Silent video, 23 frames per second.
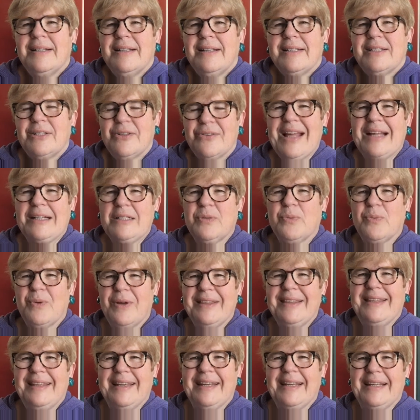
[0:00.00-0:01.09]
So that's
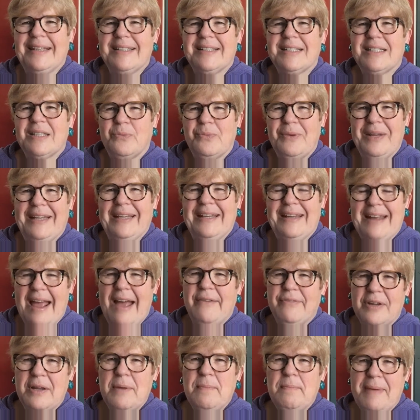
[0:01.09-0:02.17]
one thing is that we can
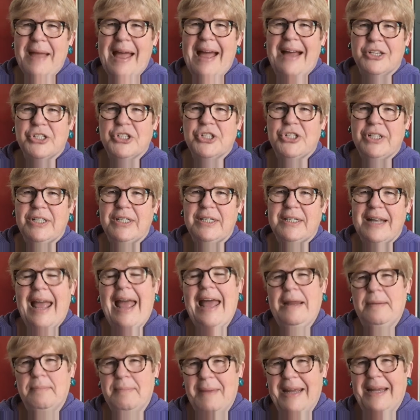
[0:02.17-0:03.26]
have compassion
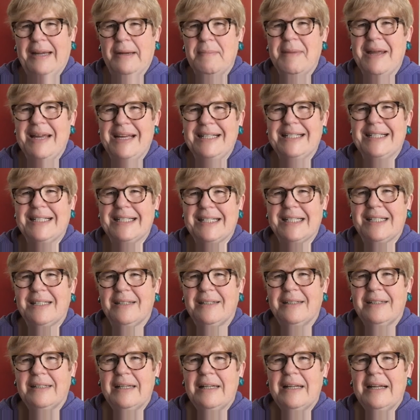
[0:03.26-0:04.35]
and make amends.
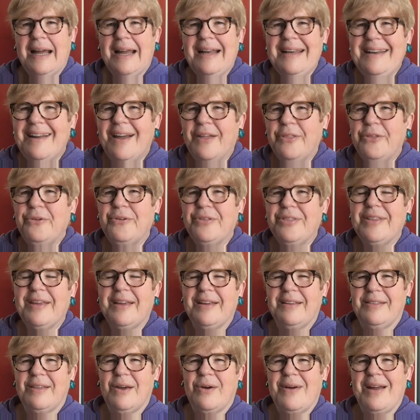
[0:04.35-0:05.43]
Another
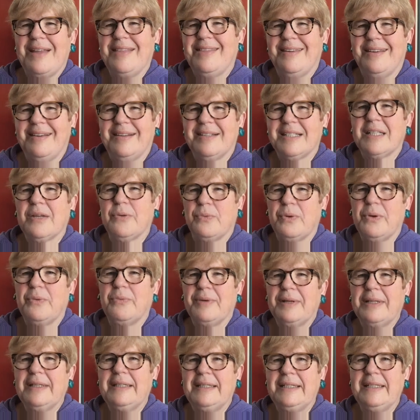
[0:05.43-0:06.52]
thing, though, I think is that we
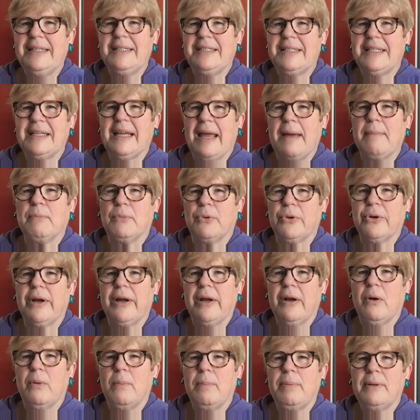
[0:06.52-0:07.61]
really need to get more
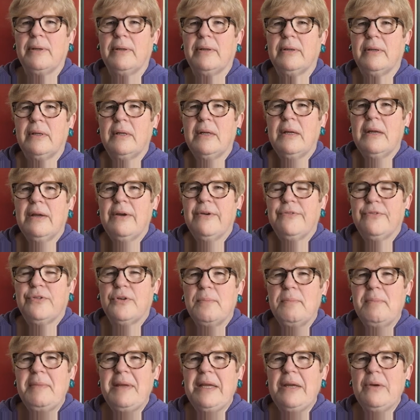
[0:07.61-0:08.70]
help. For
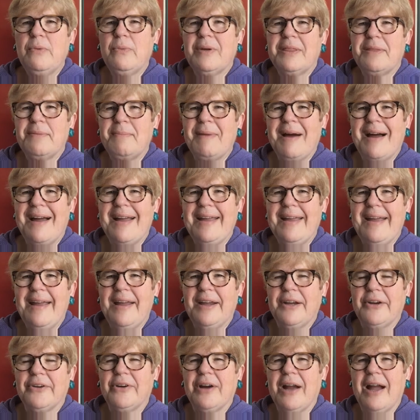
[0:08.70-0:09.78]
me, with my
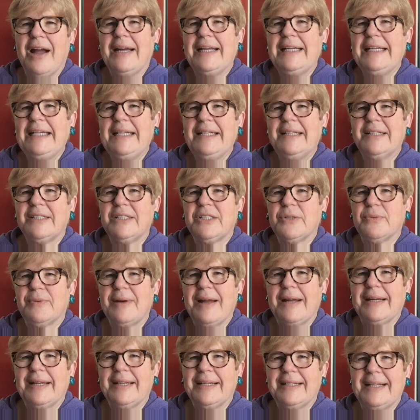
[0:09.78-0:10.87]
anger, I needed to
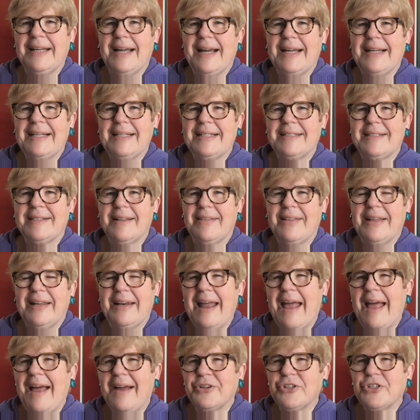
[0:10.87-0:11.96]
recognize that
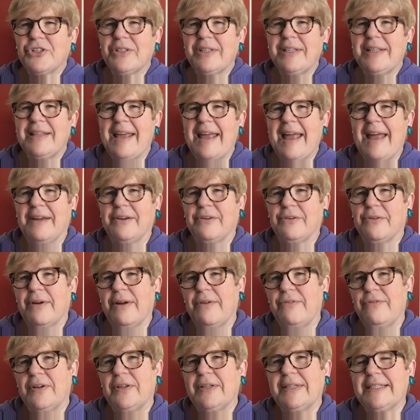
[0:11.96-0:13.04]
actually the anger I
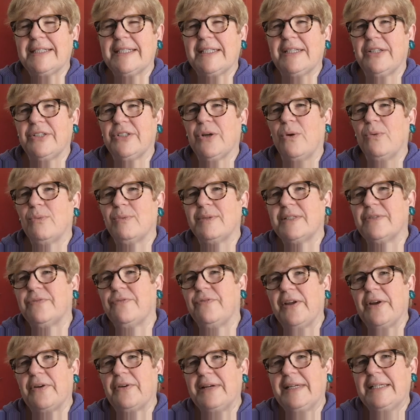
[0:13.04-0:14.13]
felt as an adult was
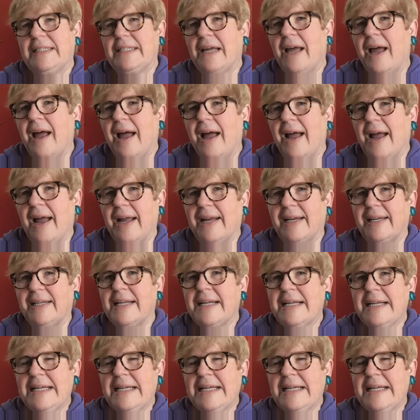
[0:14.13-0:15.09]
very tied